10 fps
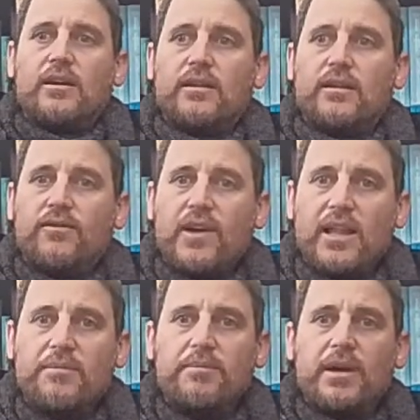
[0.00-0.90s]

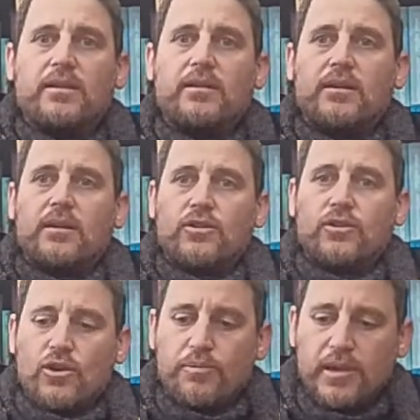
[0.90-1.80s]
development
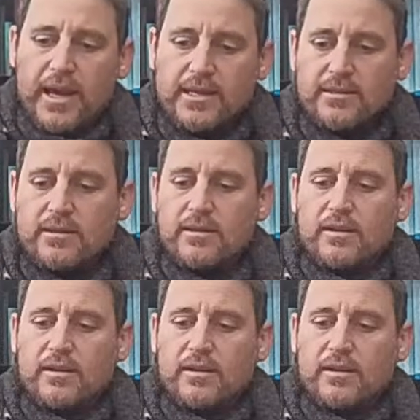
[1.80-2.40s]
took place